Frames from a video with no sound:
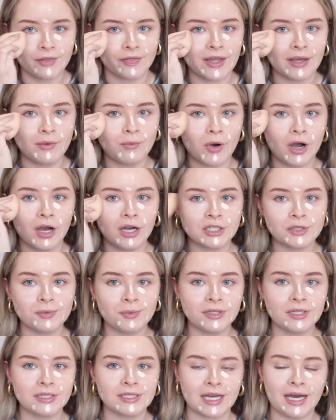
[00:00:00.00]
they worked
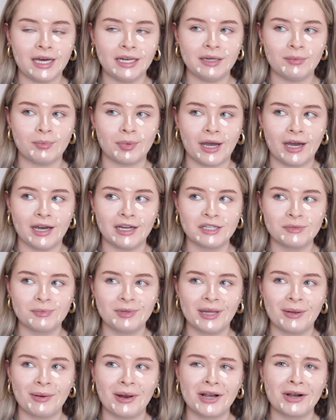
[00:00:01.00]
with a tanning brand, but
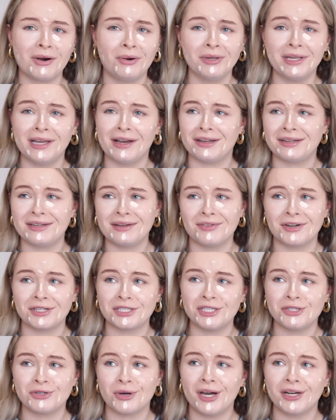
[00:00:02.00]
they were like, oh yeah, I'd never
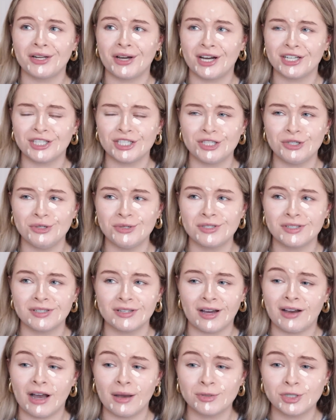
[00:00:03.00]
actually tried it, I just used
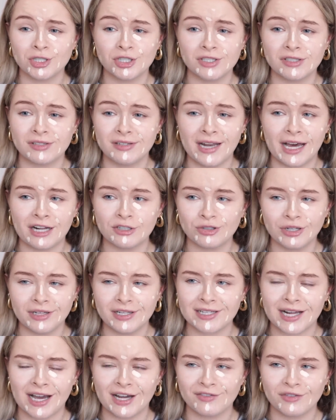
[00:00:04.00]
I was just naturally
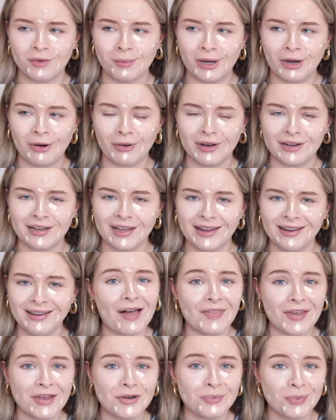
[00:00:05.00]
tanned from my holiday.
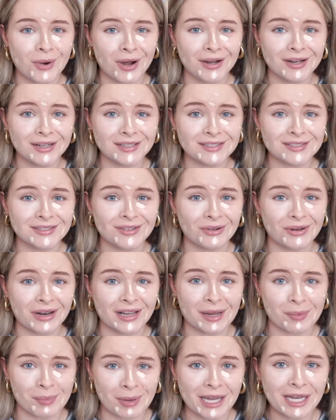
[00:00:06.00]
And they'd worked on
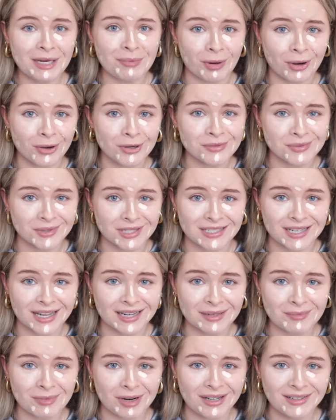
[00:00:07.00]
like a paid post with a
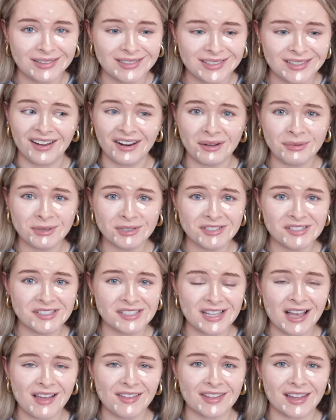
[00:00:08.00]
tanning brand, and I was just
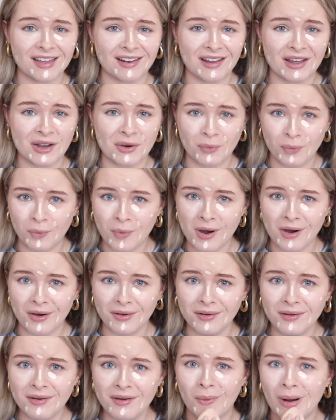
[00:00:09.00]
sat there like,
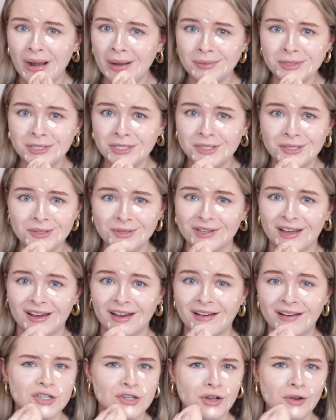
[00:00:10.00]
one, why would you do
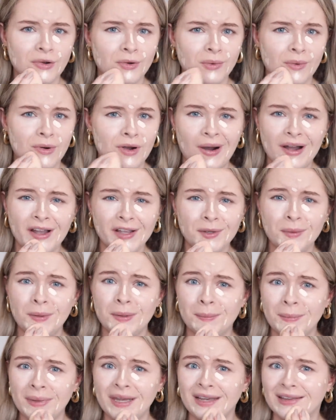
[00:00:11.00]
that? Two, why are you
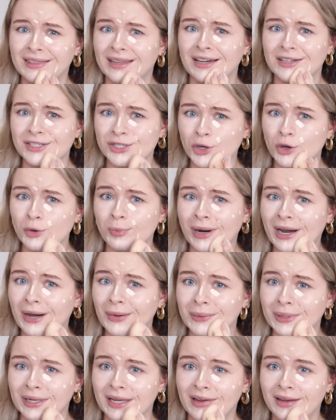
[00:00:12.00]
admitting that so
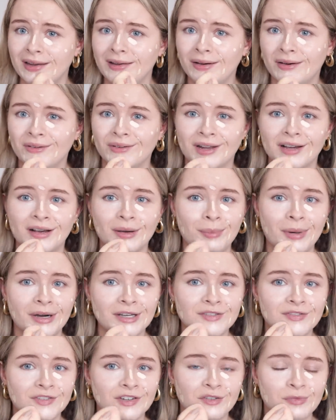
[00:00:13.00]
proudly on like a
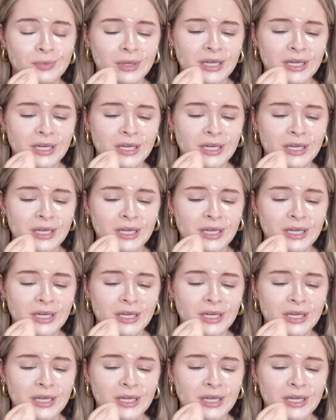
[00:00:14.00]
bus full of